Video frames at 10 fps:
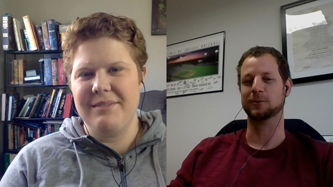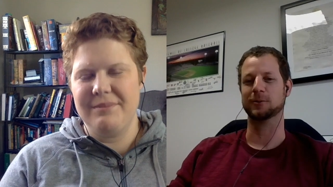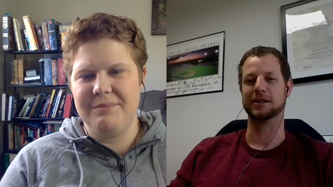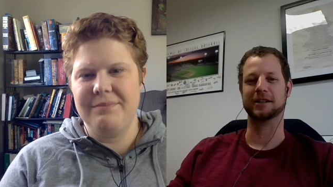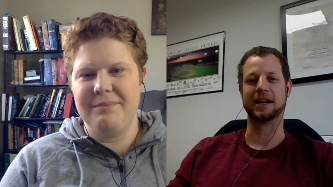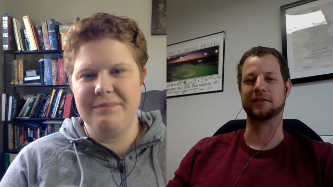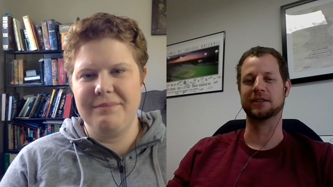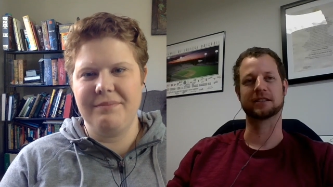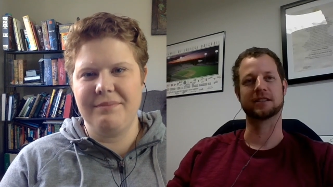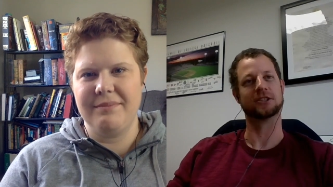Speaker 1: we're having
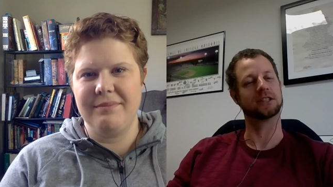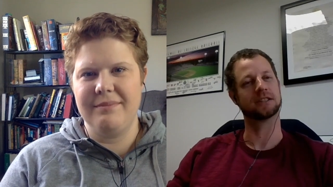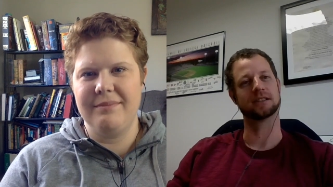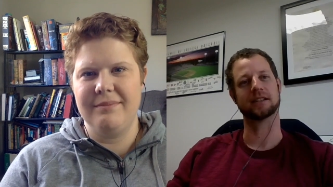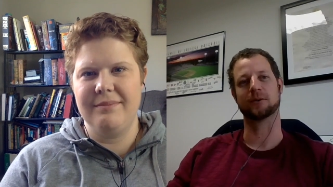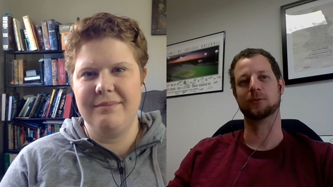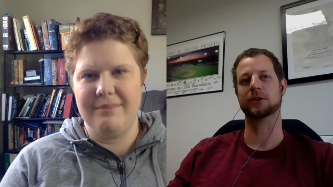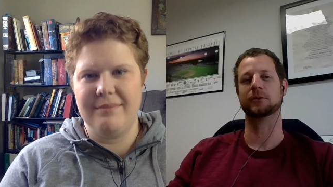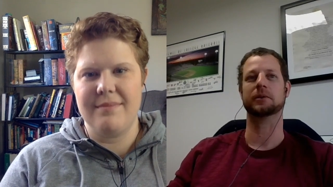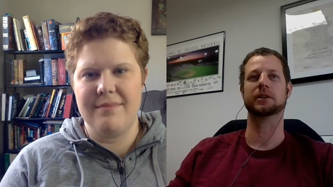discussions like
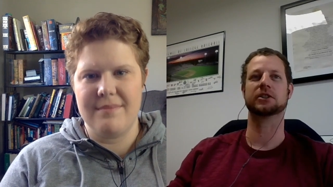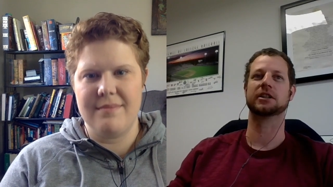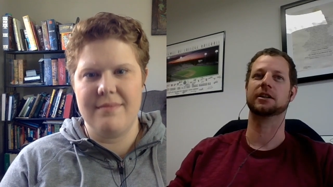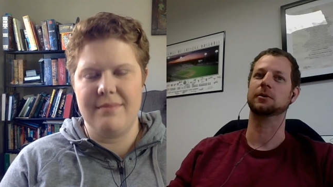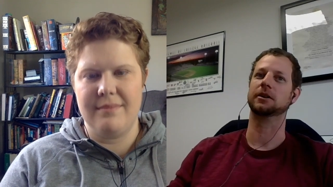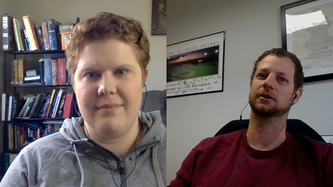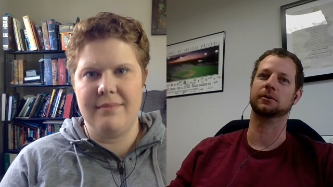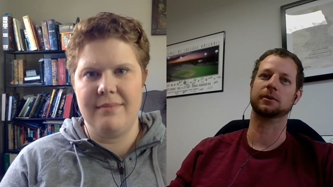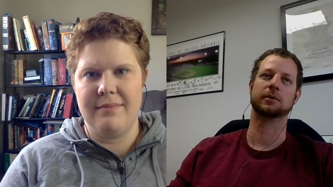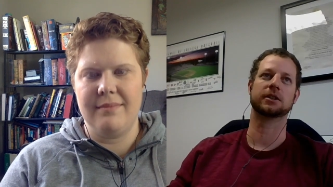what do we want to share, what
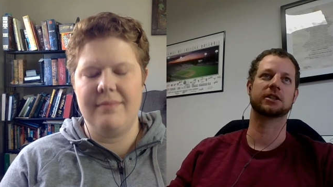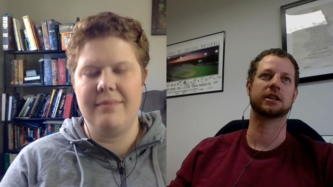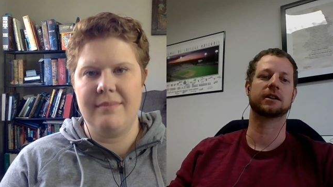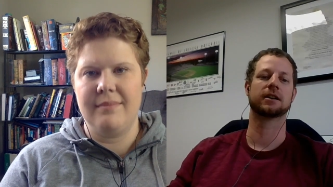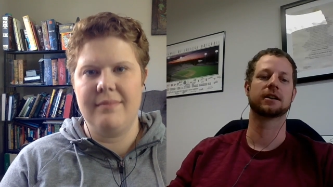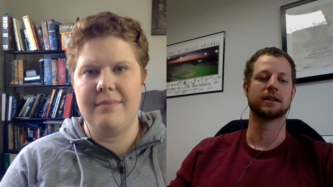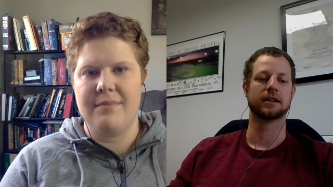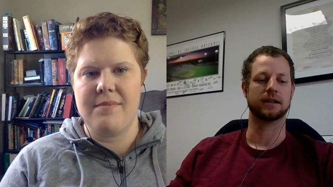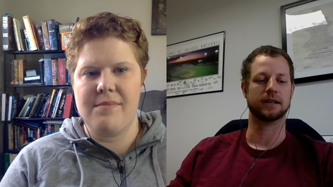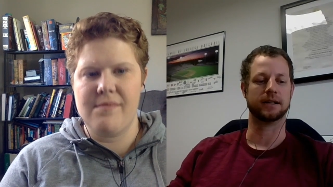don't we want to share.
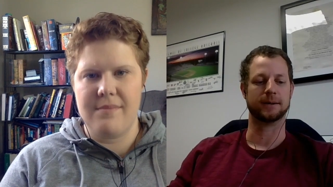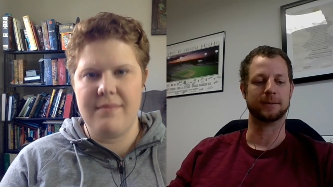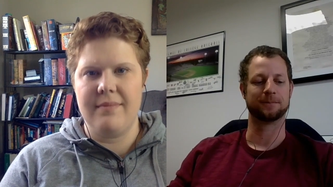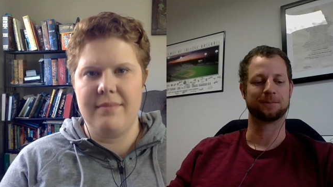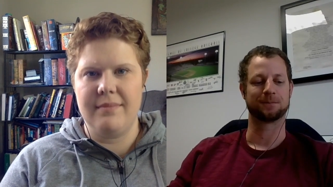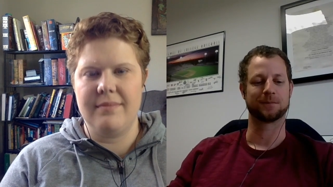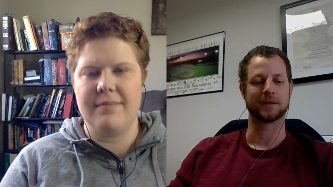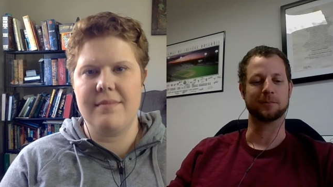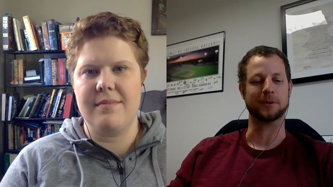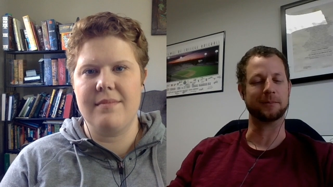Um,
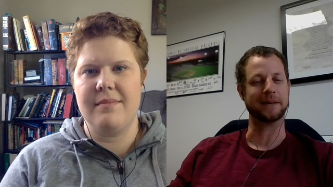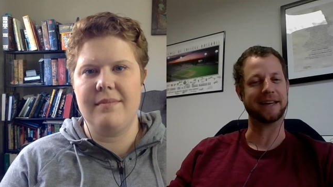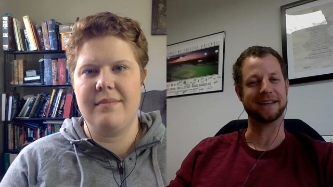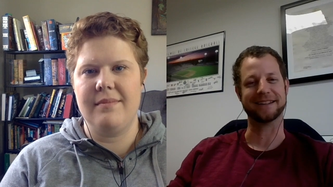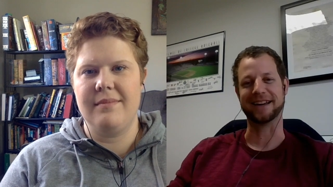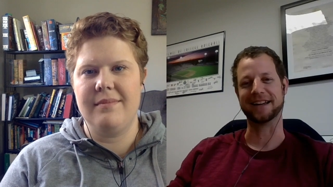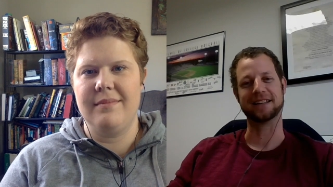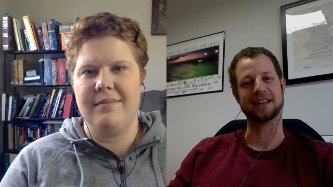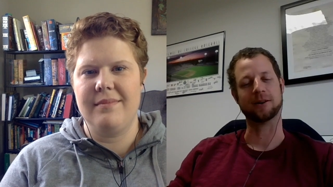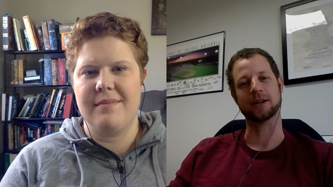but man, I
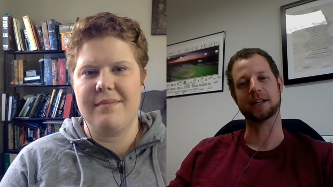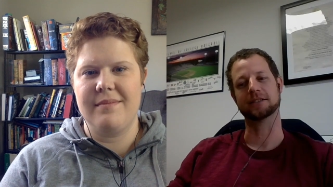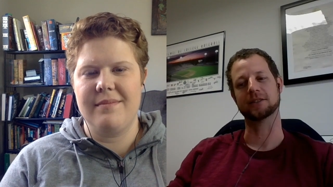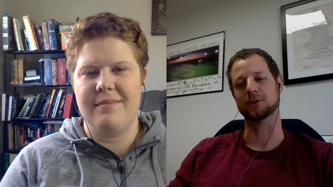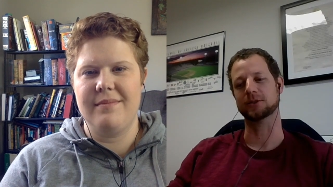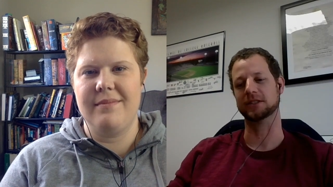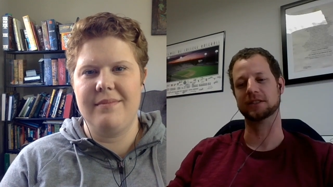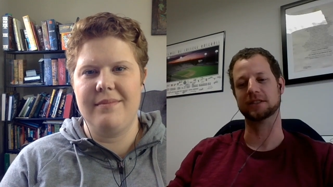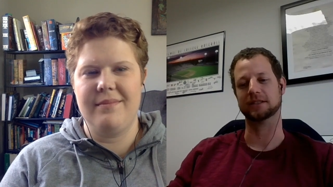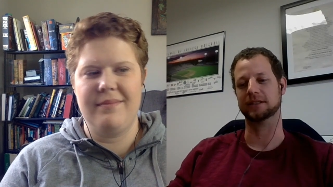cannot wait. So
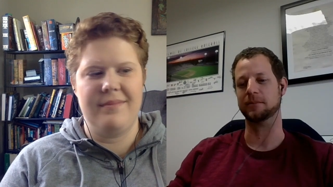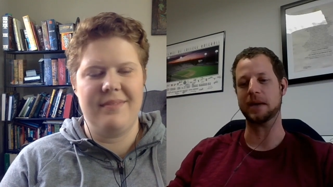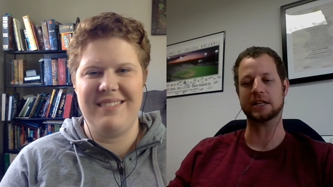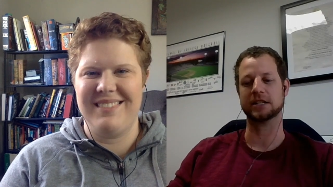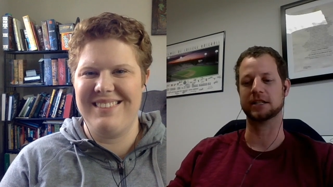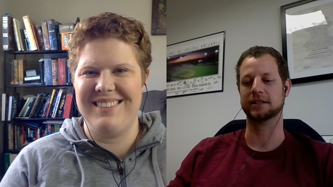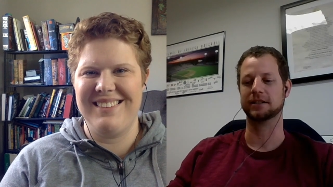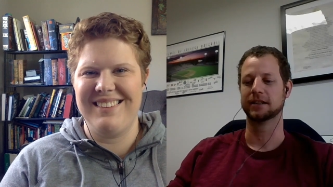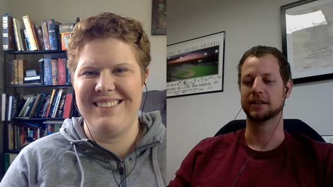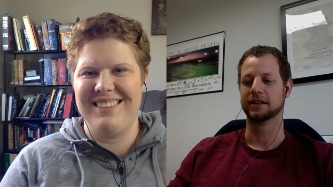just
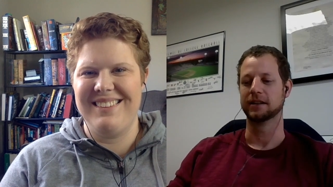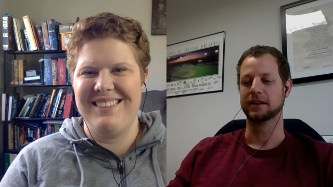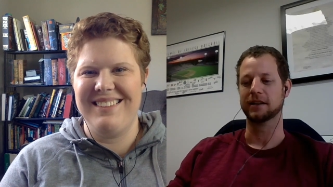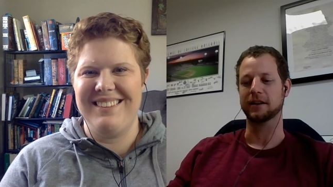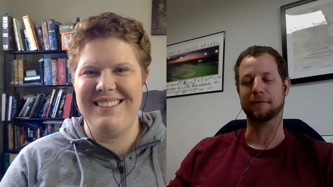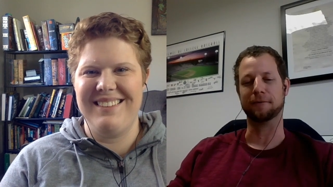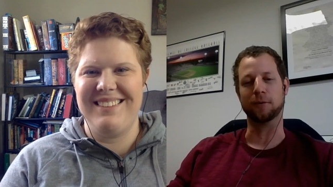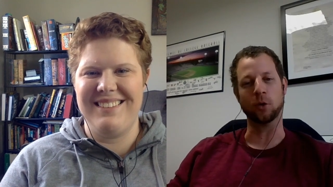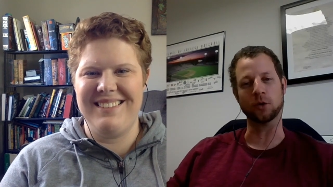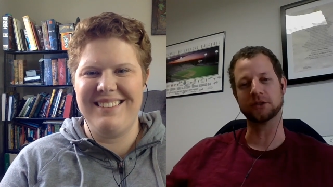imagine a
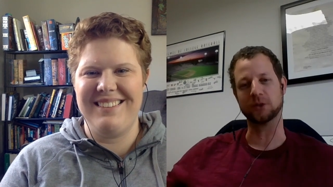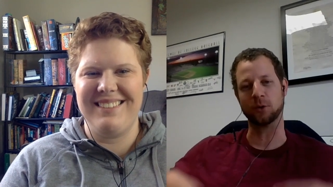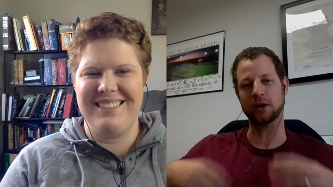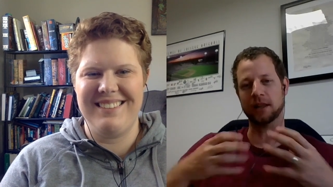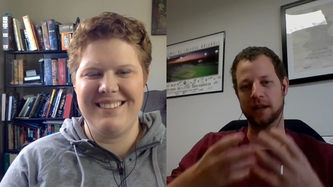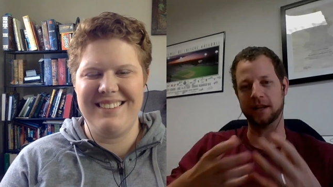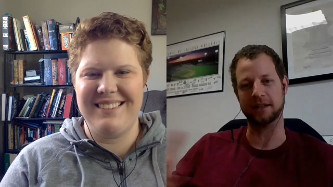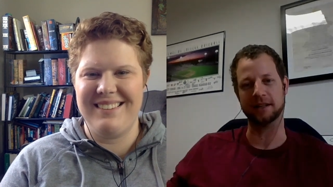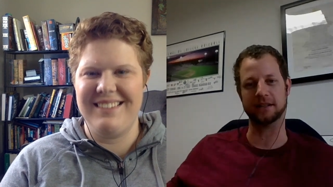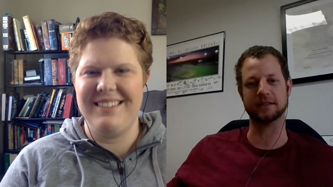full
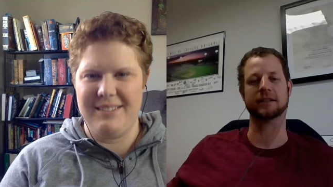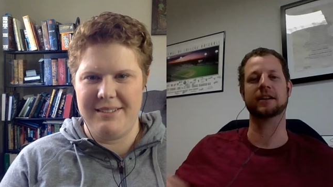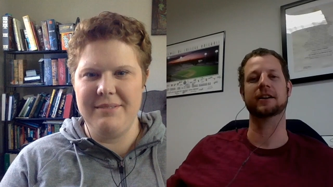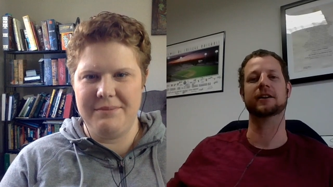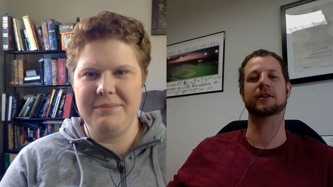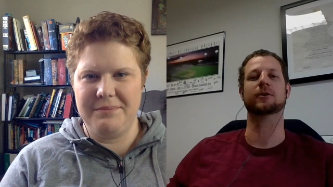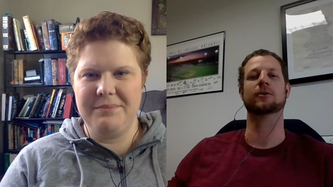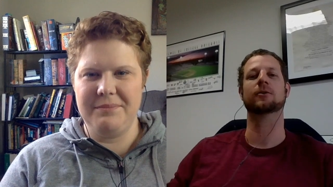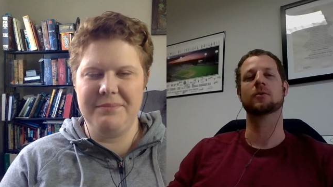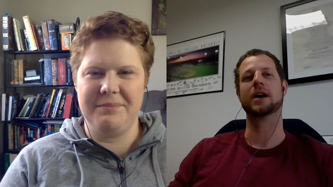storyline and scenario
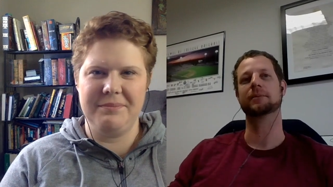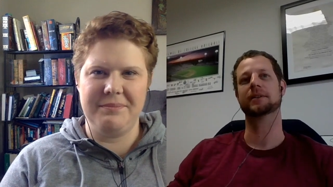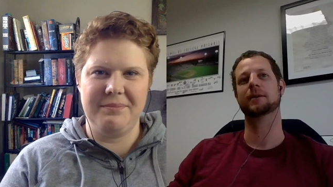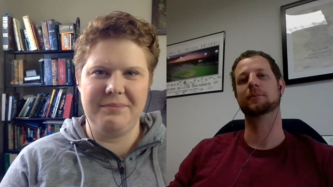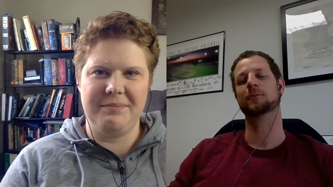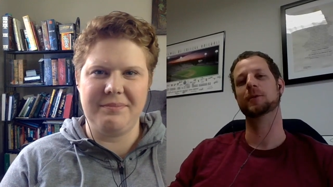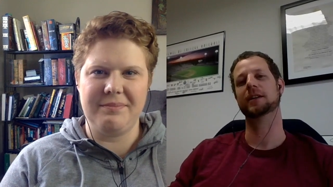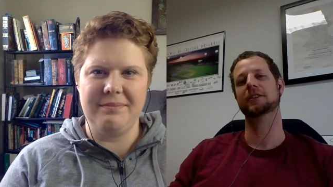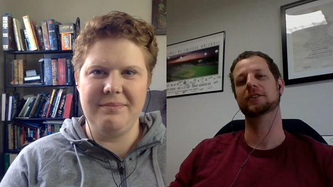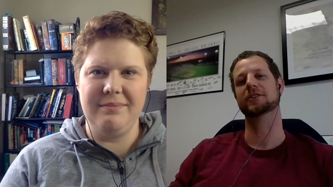wrapped up
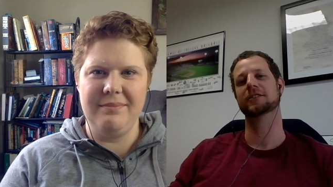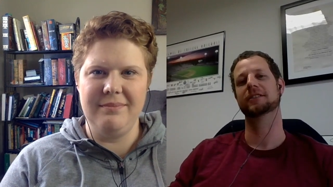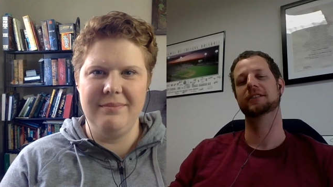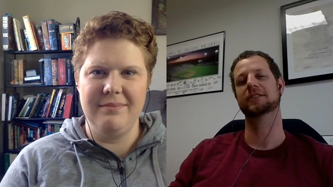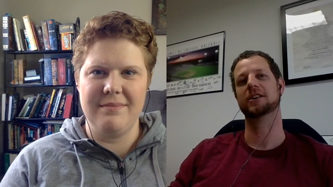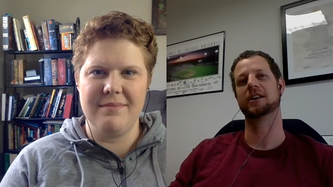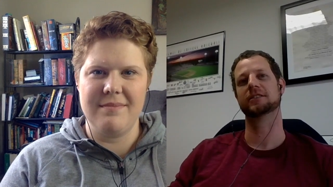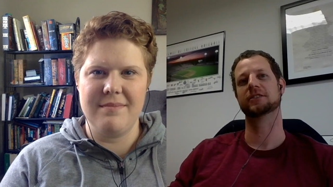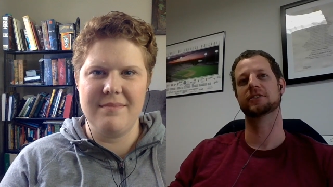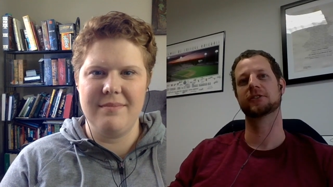in your in your
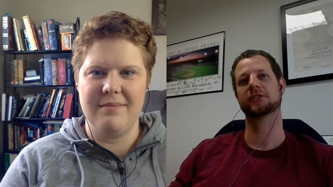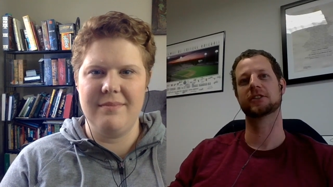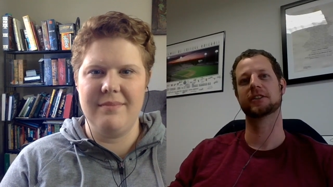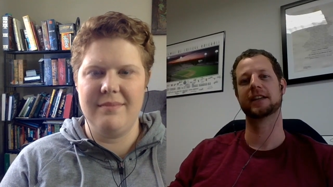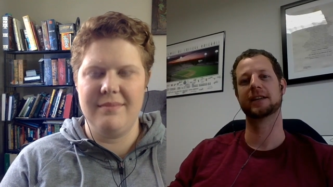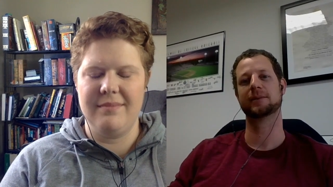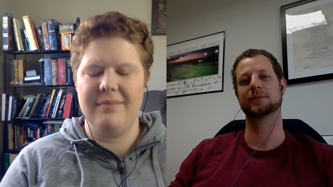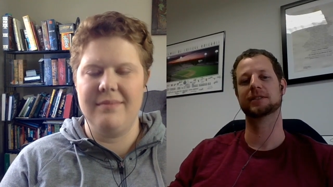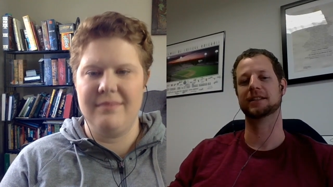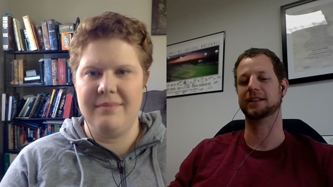Hostage Negotiator
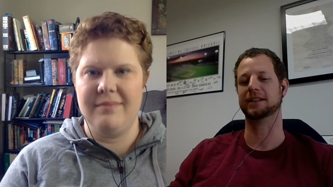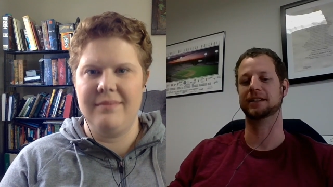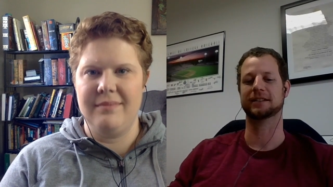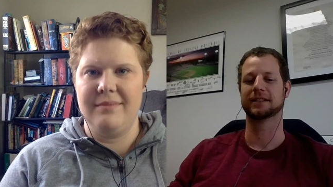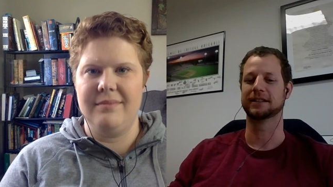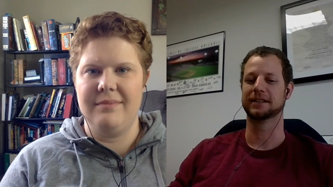games and.